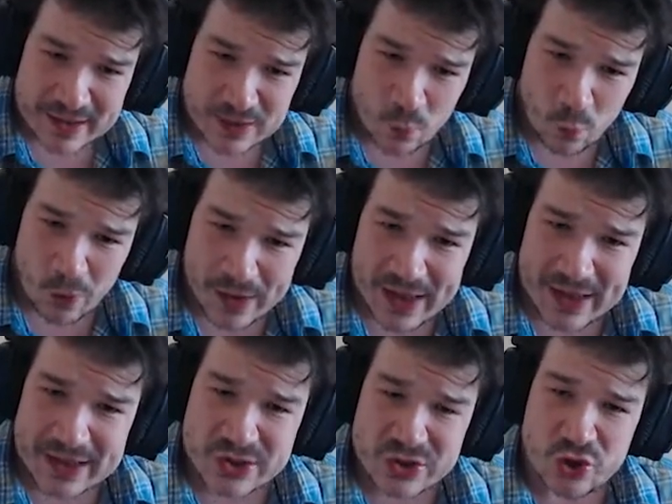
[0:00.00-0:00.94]

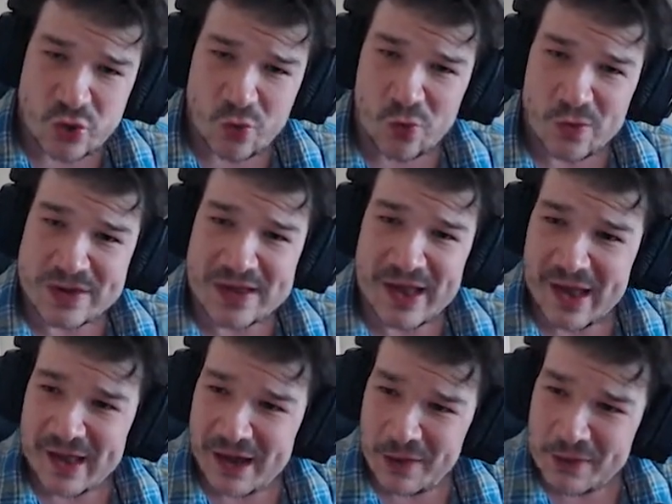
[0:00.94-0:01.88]
Watkins scores
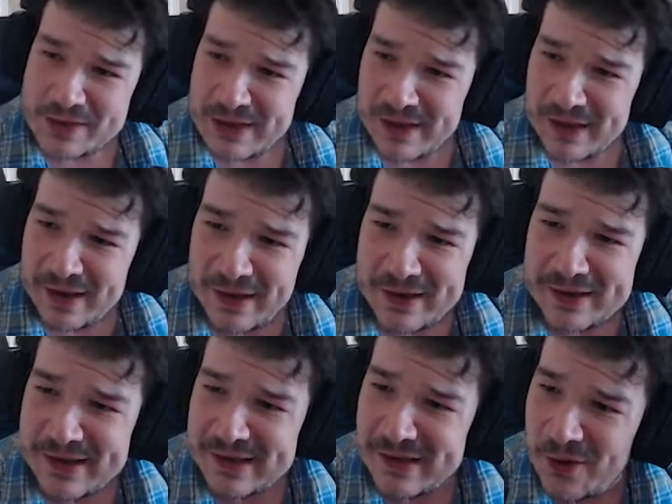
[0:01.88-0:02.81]
there. Looks like I
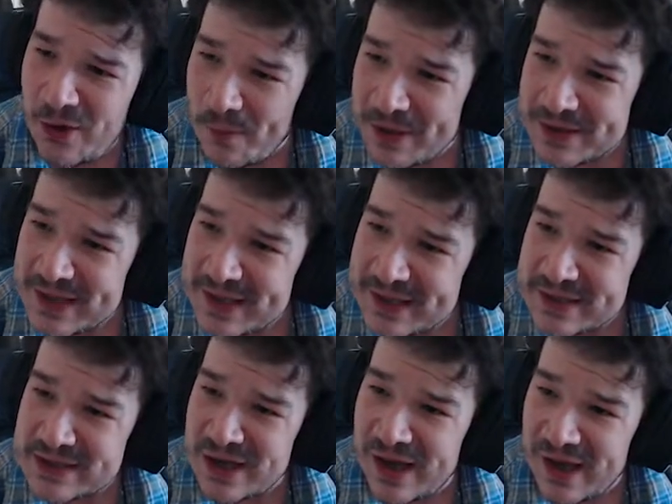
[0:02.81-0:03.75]
did the
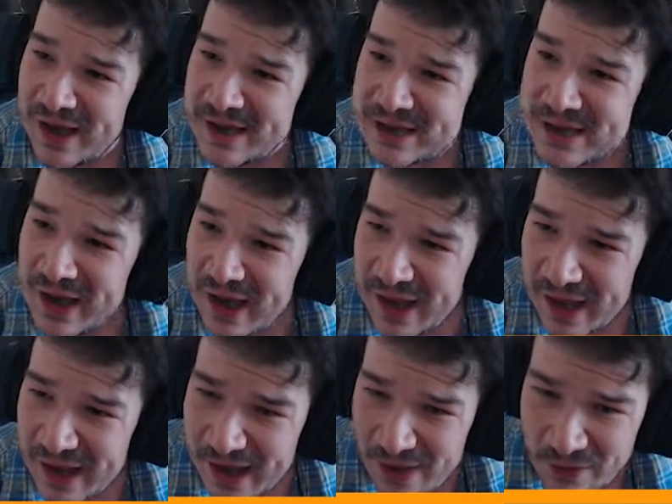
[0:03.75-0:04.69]
commentator's curse
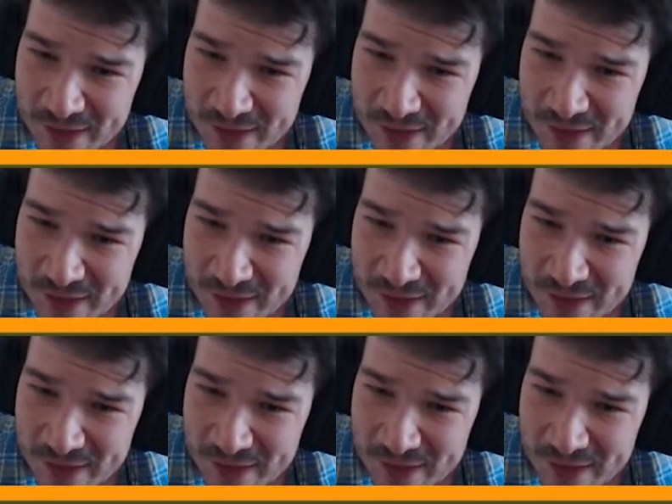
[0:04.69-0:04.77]
on